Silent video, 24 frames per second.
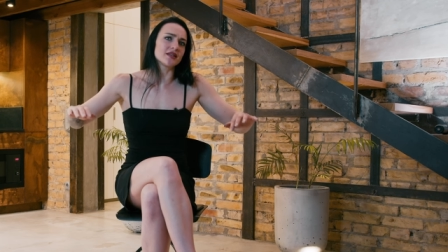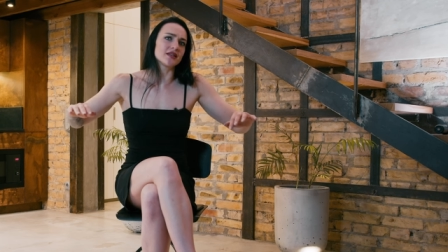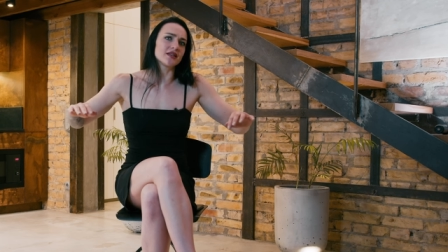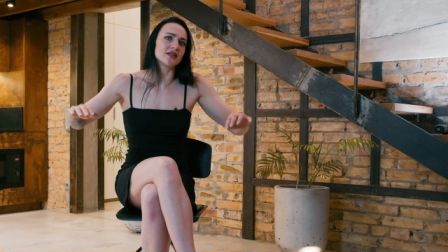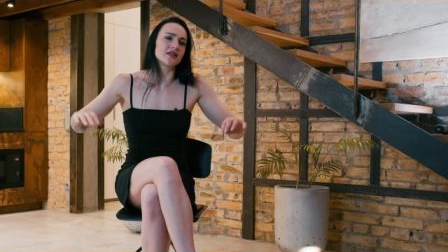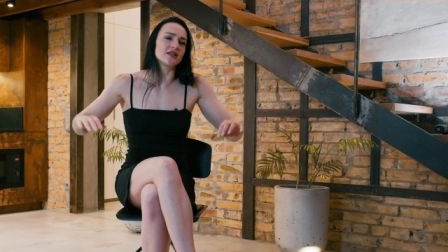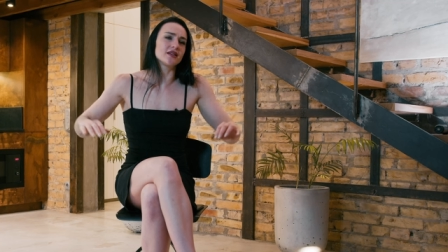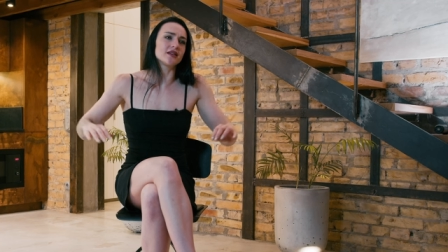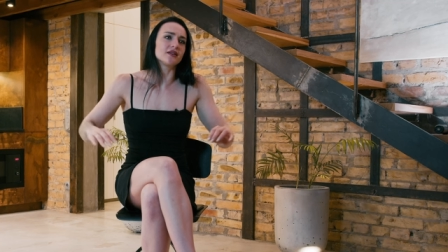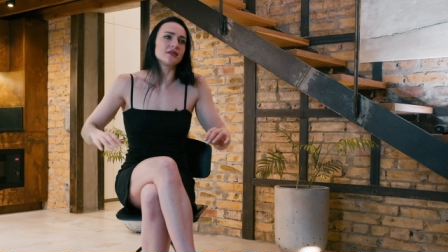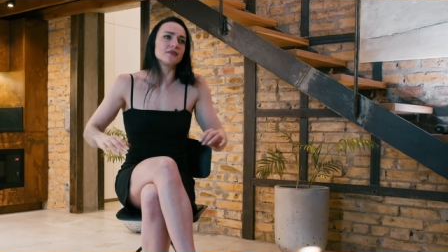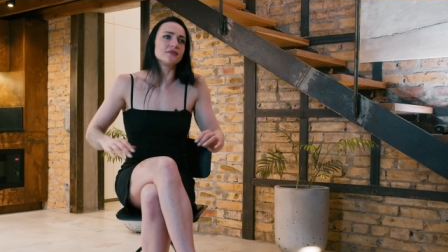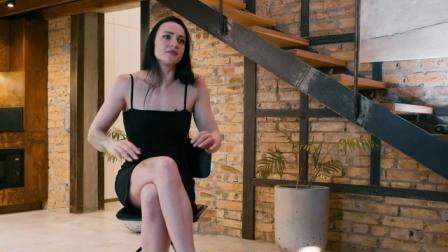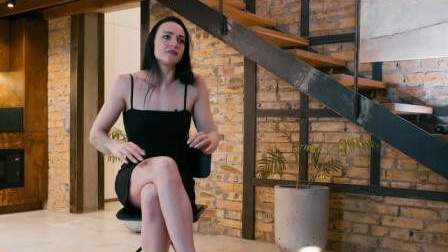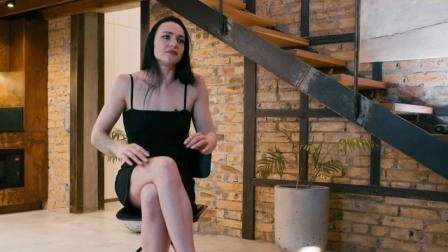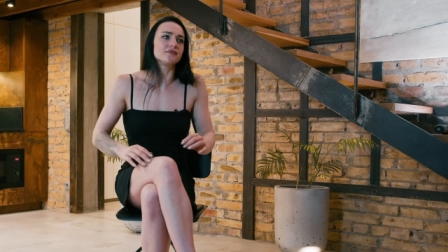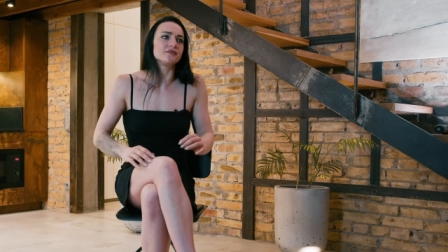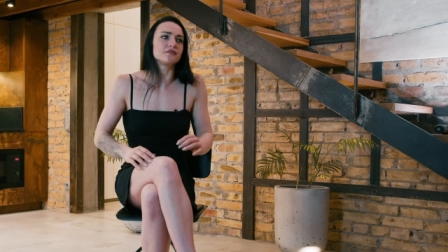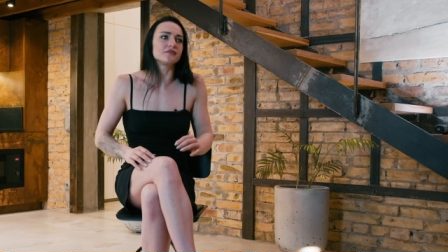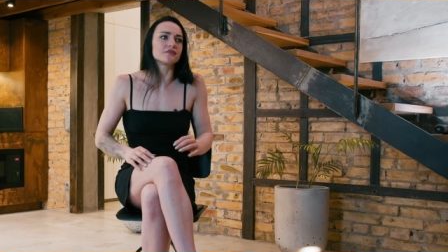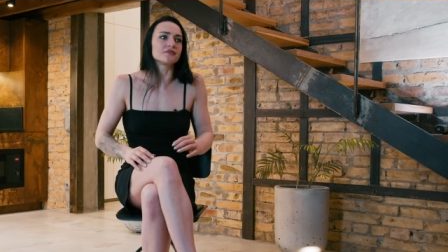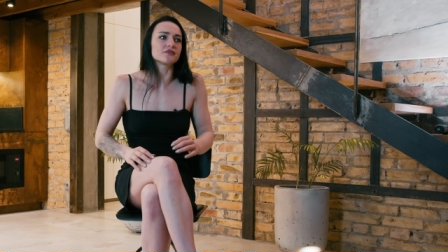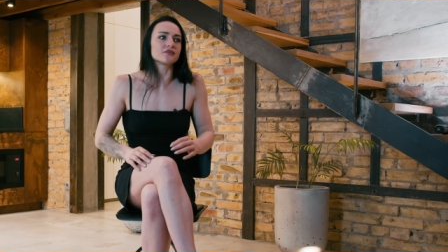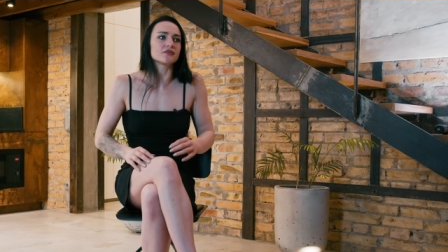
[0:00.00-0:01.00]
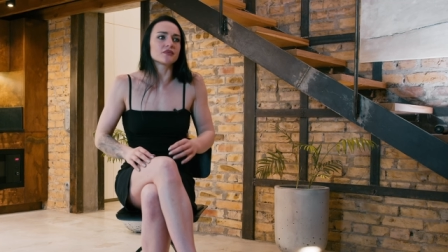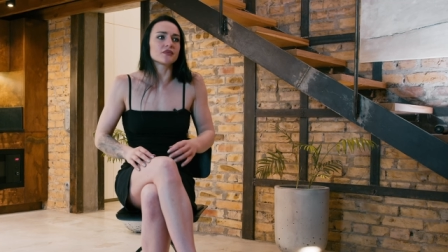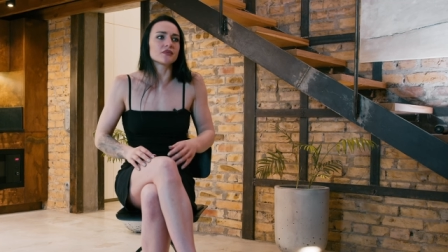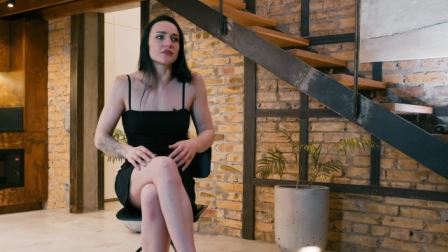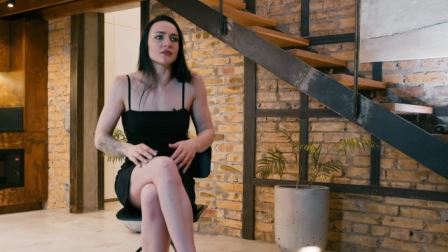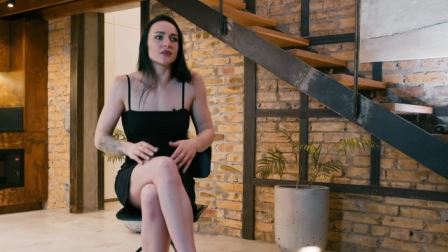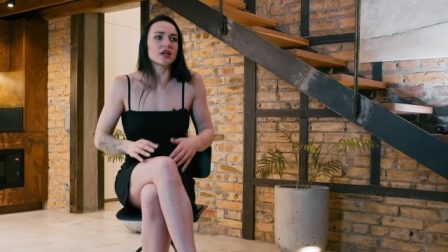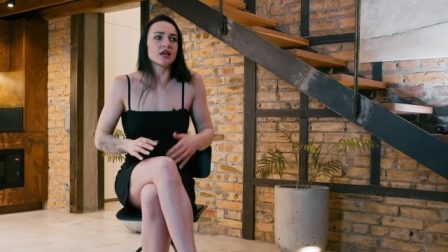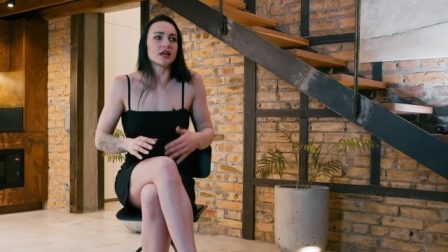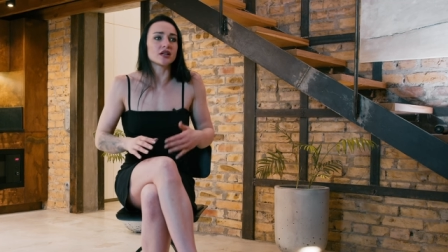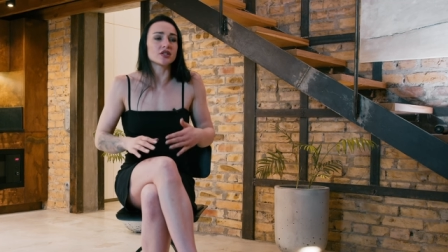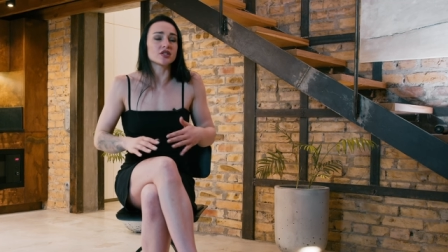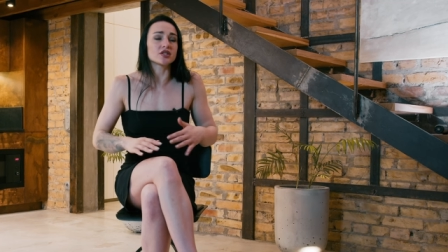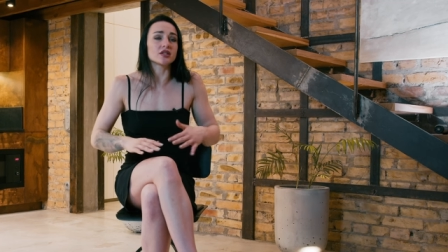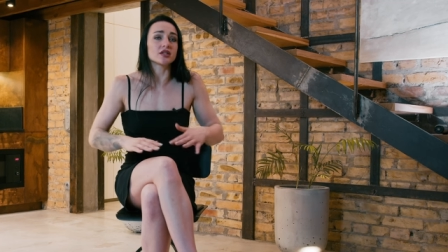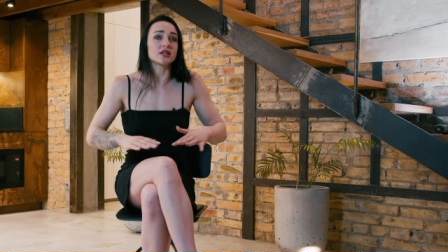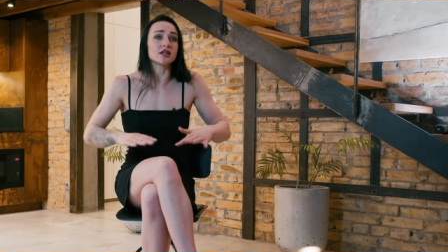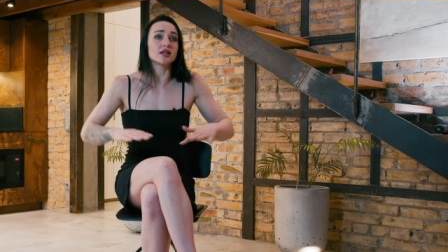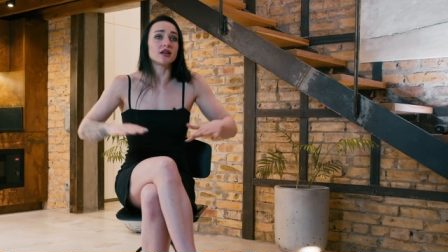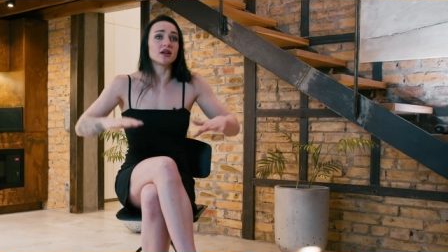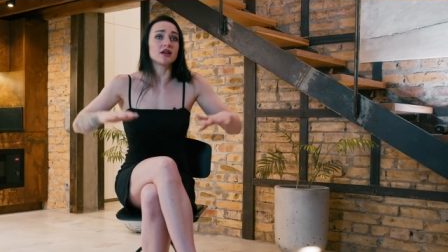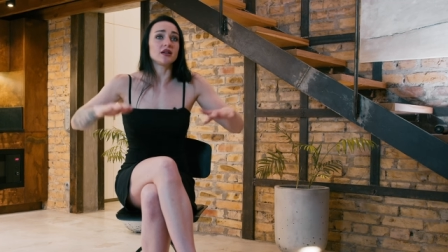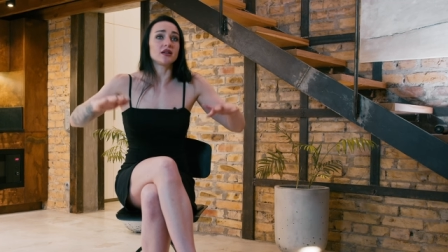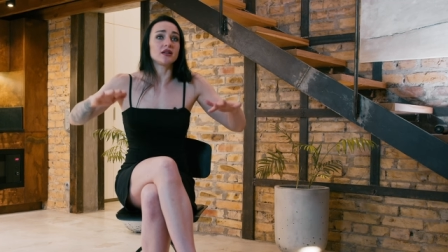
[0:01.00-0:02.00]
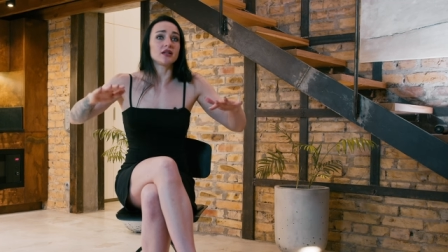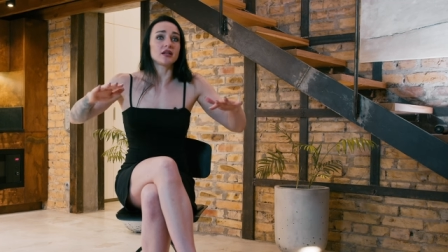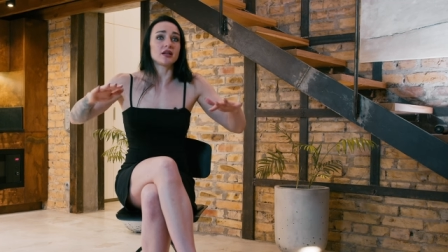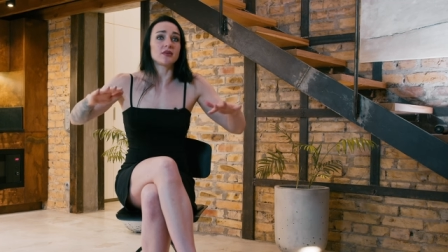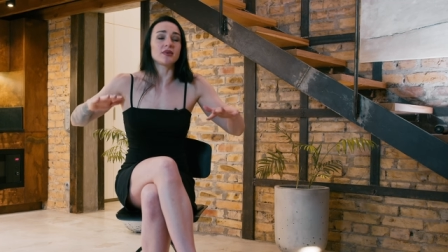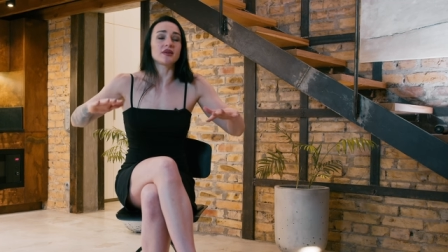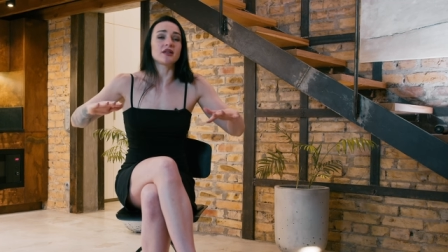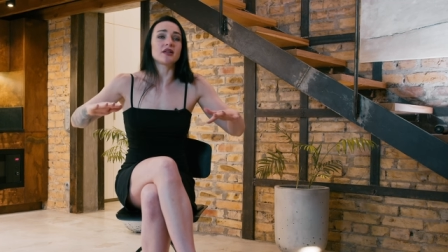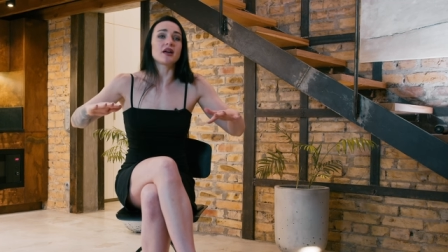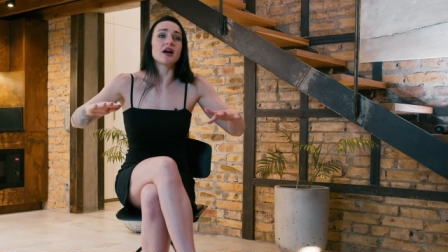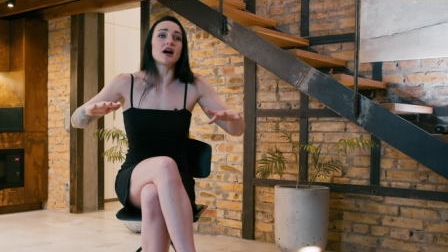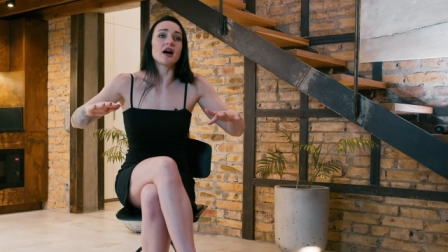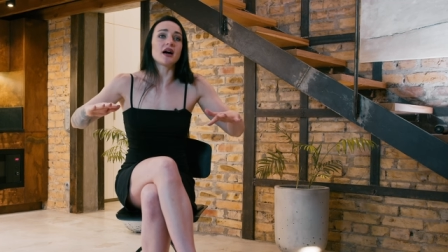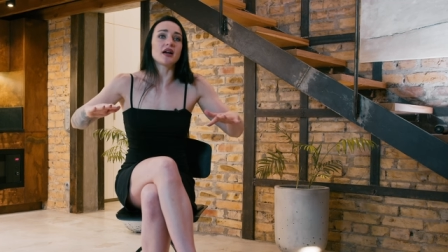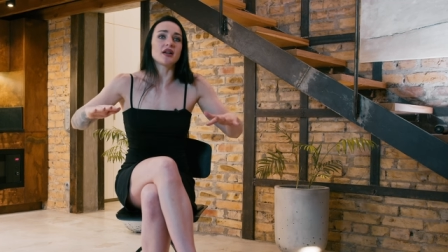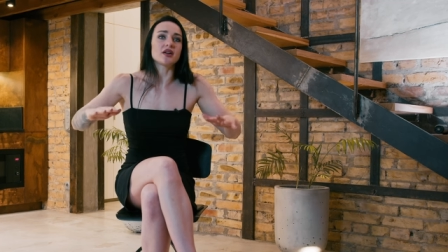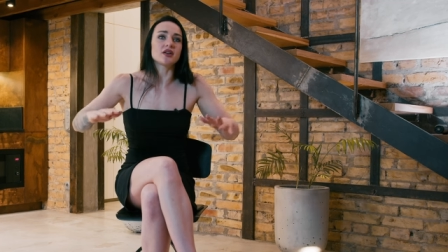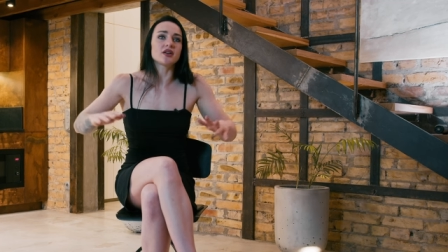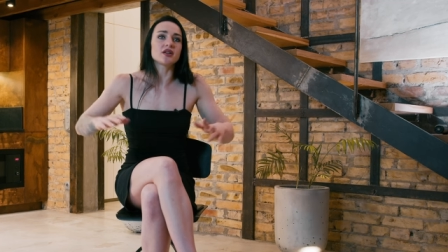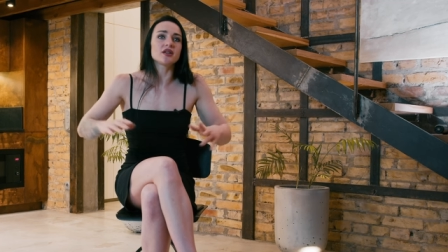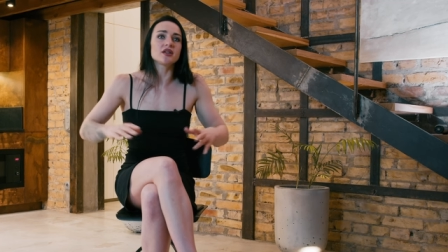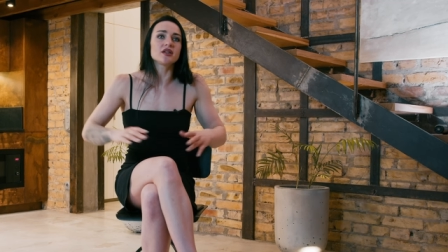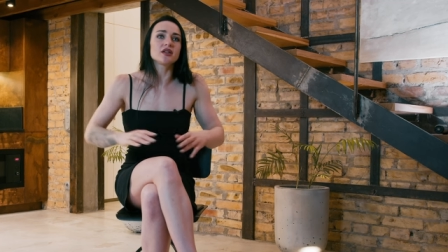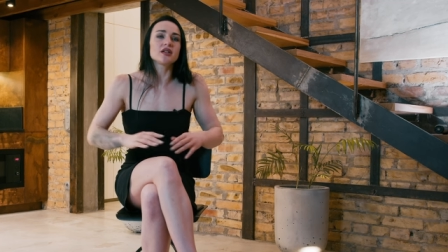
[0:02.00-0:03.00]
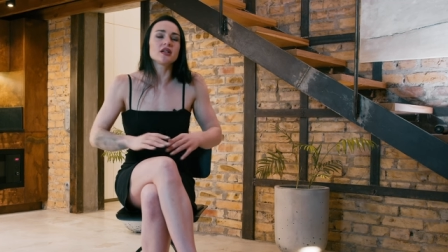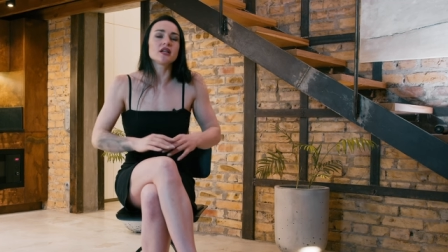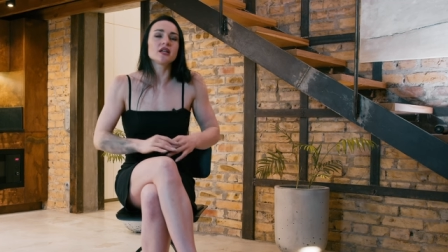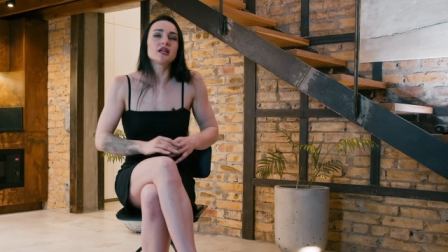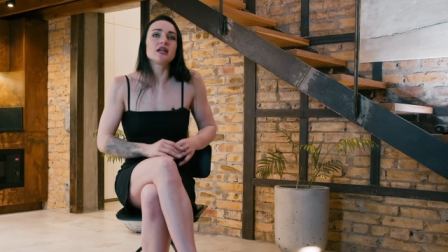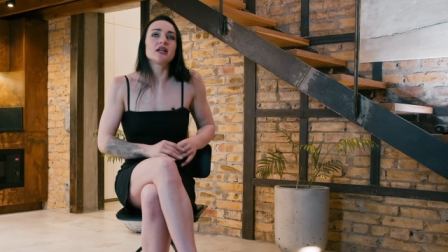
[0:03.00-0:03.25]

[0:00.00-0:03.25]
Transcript: actually a little bit higher.